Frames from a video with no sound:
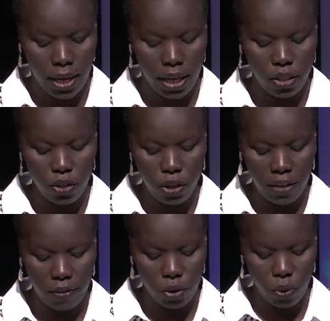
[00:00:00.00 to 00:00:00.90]
It is not
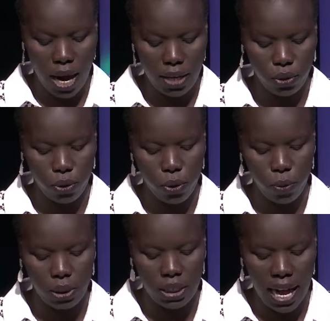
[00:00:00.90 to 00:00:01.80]
given to us to know
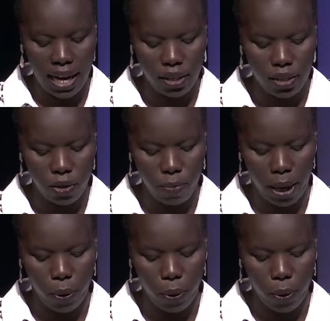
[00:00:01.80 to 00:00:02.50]
which acts or by